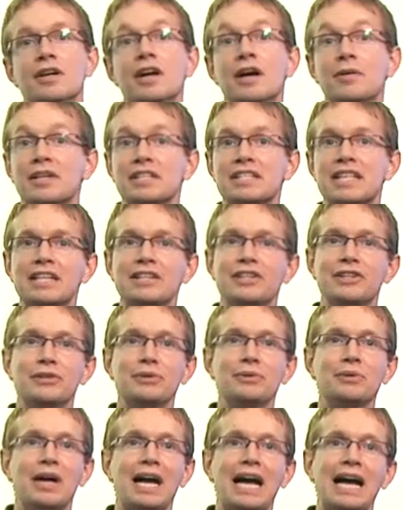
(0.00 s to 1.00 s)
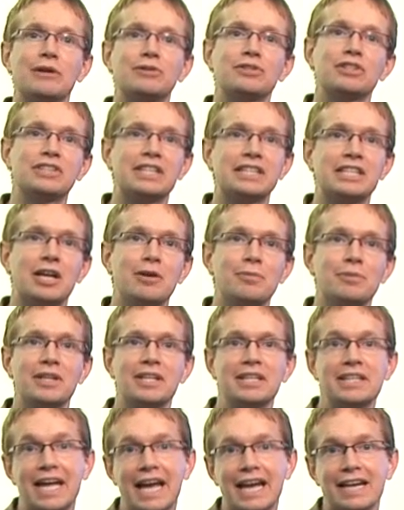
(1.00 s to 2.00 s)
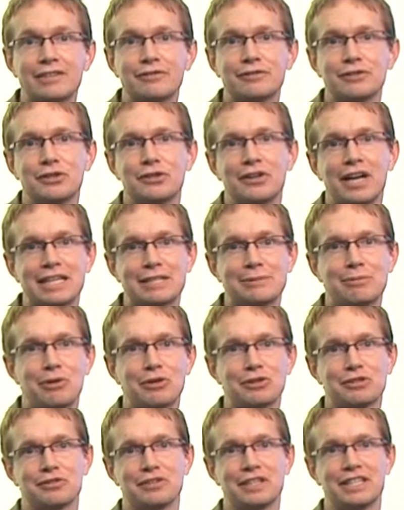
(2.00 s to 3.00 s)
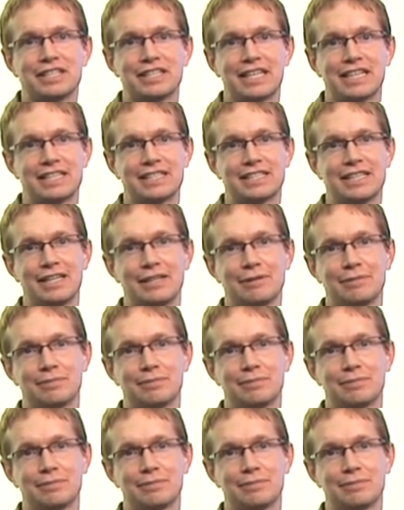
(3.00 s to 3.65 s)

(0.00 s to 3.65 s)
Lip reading: I'm going to tell you how to set up Kinect for your Xbox 360.